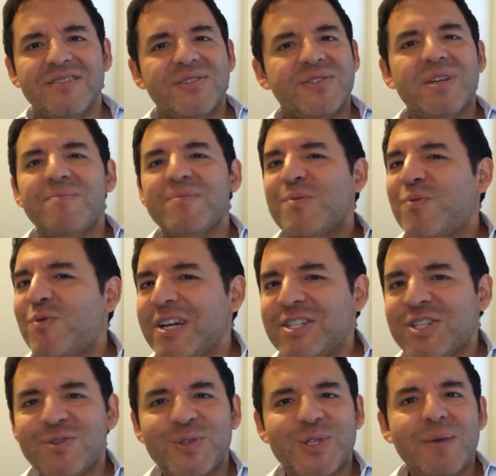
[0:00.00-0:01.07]
some
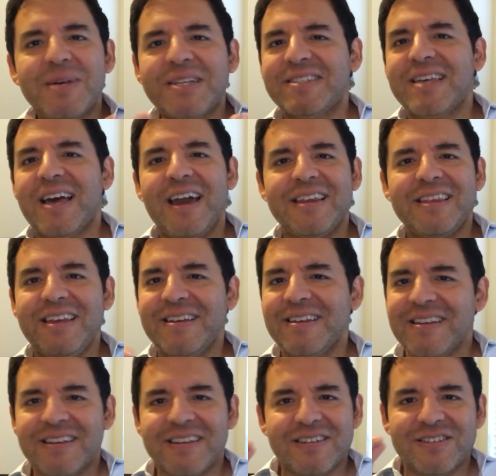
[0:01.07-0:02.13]
depression, some
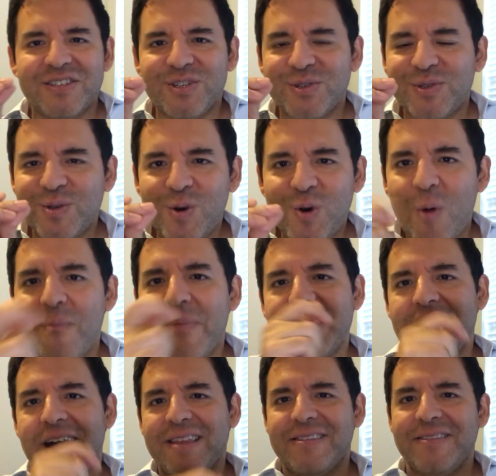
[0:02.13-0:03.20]
anxiety, just gone
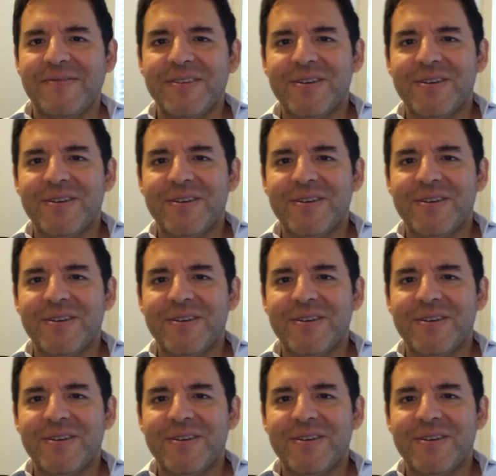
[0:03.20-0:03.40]
by that